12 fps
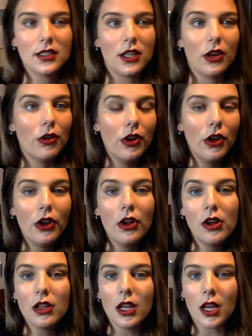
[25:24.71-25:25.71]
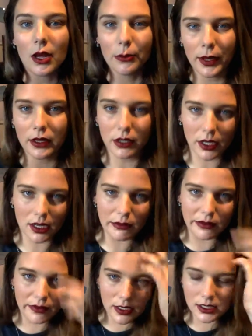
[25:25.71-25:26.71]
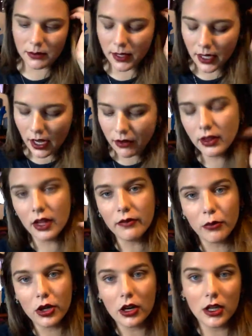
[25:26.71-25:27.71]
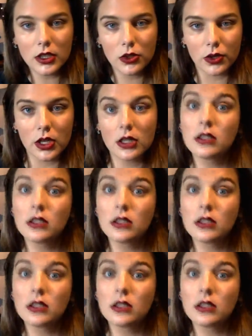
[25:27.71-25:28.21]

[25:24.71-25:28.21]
So like I'm like looking at my face and I'm like, I would love more contour.